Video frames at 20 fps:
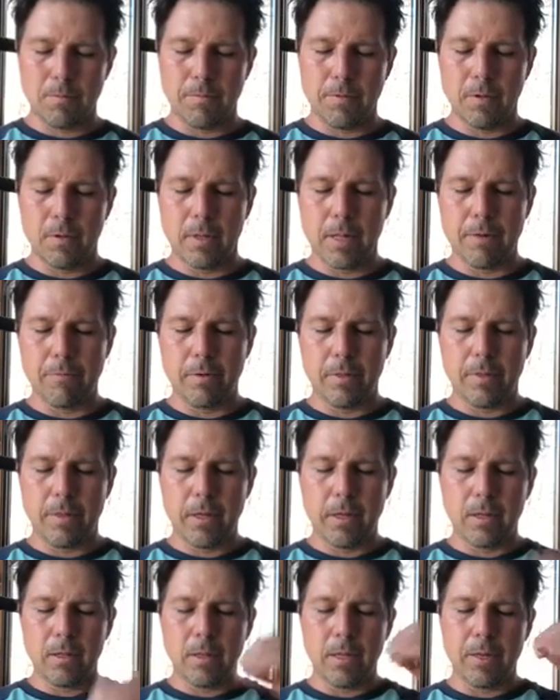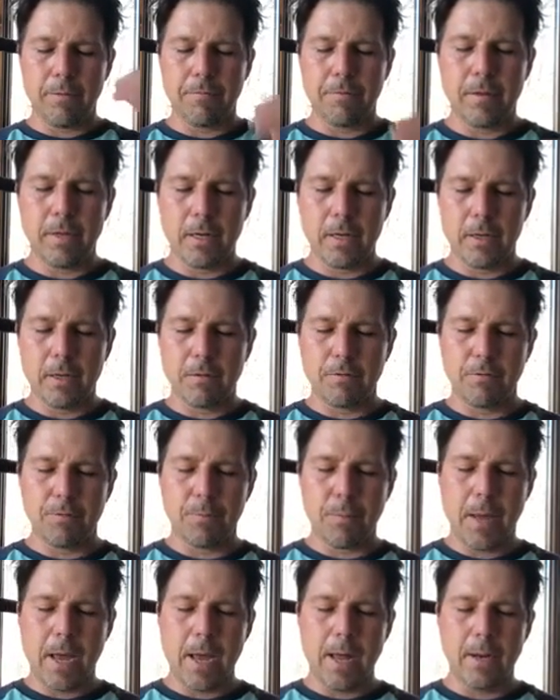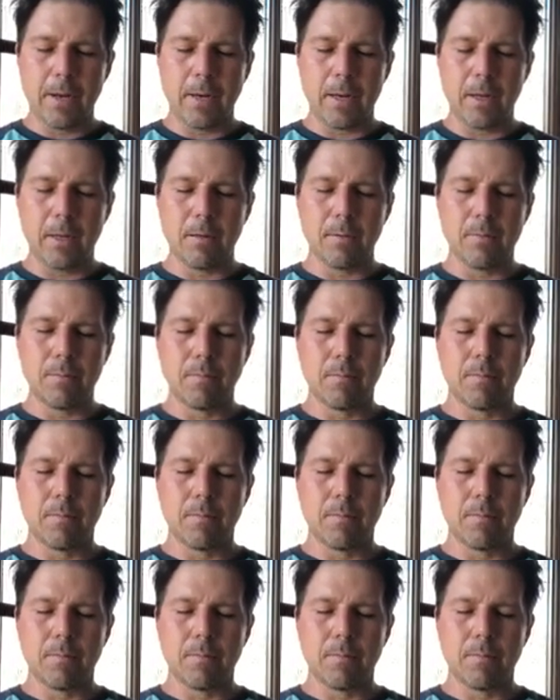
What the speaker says: Feel everything lifting and expanding.